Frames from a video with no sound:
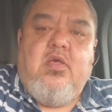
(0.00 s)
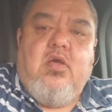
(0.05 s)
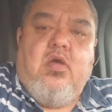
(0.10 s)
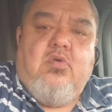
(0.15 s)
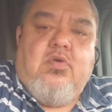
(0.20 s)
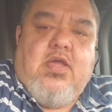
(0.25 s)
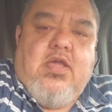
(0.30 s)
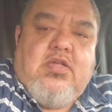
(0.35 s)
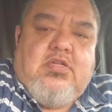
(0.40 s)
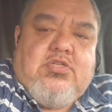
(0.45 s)

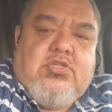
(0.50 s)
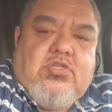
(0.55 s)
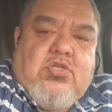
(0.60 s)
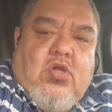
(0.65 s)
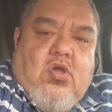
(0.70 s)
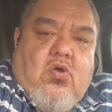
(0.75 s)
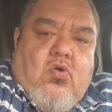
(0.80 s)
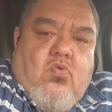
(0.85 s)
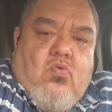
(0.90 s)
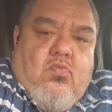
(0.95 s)
Okay,
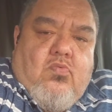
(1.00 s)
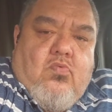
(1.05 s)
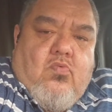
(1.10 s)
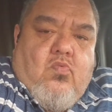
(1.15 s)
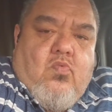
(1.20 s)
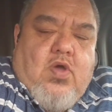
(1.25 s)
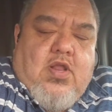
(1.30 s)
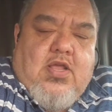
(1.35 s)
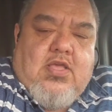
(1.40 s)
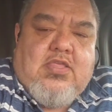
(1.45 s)
so
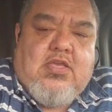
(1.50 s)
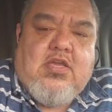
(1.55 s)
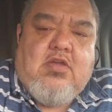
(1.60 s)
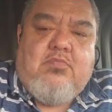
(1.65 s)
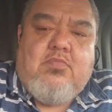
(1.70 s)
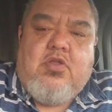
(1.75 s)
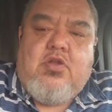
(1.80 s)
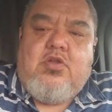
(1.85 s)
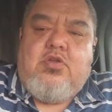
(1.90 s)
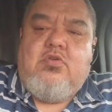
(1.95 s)
what I think
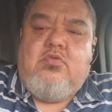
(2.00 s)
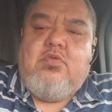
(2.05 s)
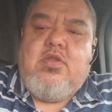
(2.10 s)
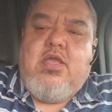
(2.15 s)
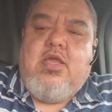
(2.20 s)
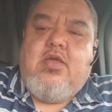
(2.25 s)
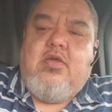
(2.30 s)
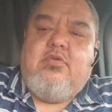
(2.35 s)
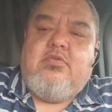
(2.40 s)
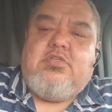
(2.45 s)
I'm going to do
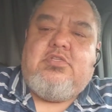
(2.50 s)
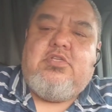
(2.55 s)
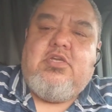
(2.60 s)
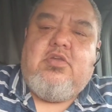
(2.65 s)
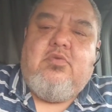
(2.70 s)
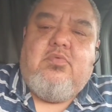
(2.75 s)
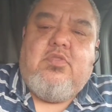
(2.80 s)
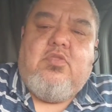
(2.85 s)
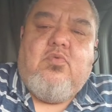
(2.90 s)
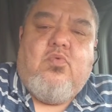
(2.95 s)
now,
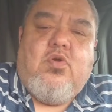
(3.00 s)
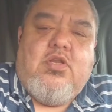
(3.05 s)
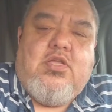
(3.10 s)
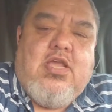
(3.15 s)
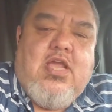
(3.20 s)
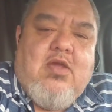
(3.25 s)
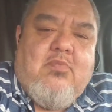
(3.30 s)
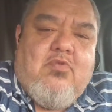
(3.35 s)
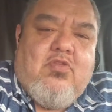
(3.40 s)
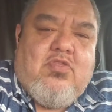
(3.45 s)
sticking with the one
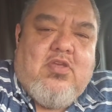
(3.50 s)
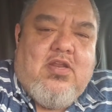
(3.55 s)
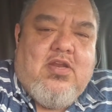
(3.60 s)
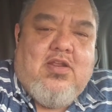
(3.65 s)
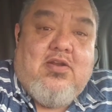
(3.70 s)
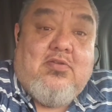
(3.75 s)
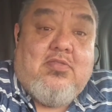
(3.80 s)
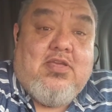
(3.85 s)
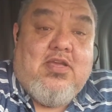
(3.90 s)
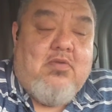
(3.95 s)
camera thing,
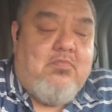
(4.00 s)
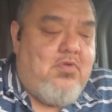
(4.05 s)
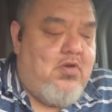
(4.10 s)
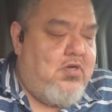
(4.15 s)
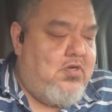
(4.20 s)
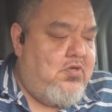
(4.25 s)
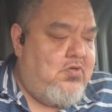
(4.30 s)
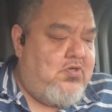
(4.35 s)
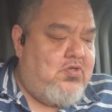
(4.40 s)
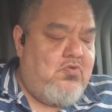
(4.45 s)
I don't think I'm
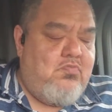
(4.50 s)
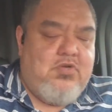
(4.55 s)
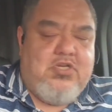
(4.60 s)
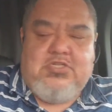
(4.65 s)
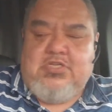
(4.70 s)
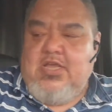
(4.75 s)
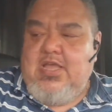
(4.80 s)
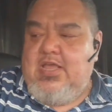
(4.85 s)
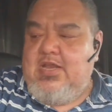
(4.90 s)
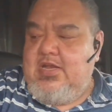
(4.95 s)
going to do too
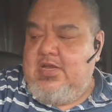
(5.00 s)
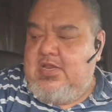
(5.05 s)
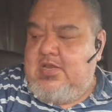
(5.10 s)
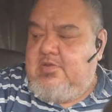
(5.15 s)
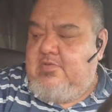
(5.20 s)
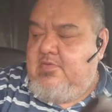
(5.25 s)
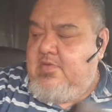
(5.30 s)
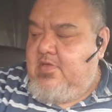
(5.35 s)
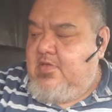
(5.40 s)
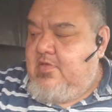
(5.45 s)
much
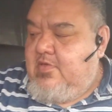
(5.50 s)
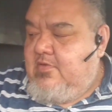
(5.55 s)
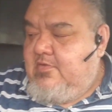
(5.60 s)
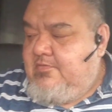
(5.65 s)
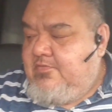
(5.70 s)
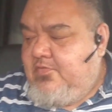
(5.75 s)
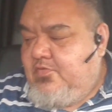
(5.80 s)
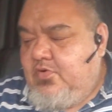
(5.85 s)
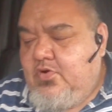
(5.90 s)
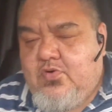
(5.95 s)
editing.
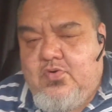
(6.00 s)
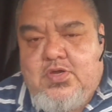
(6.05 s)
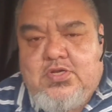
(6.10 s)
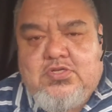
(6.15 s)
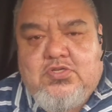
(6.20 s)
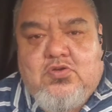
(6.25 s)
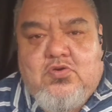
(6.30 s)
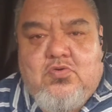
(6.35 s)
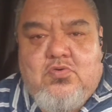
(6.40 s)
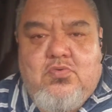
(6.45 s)
I'm going
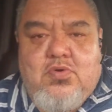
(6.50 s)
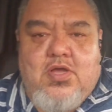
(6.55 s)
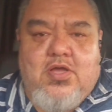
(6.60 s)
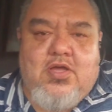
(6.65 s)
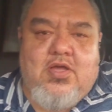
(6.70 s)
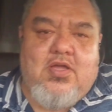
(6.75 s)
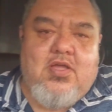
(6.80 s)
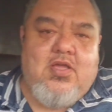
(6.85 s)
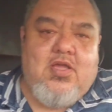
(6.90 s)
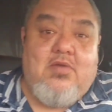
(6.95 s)

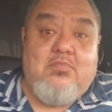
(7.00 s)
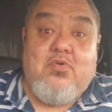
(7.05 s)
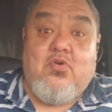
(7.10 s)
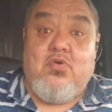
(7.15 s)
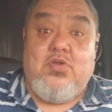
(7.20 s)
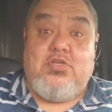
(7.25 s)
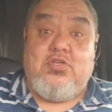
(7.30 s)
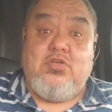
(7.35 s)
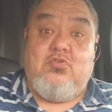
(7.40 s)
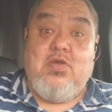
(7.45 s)

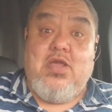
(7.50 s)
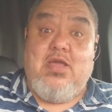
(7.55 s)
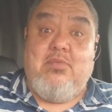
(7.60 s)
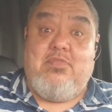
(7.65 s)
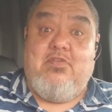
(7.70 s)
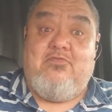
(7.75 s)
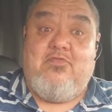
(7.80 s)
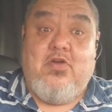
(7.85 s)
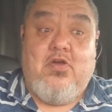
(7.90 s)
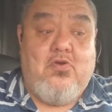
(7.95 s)
to grab
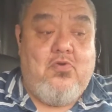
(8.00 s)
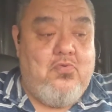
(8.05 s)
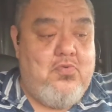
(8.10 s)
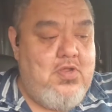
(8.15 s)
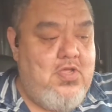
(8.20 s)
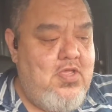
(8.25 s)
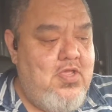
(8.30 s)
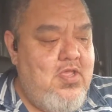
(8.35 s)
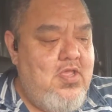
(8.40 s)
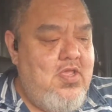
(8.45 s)
the phone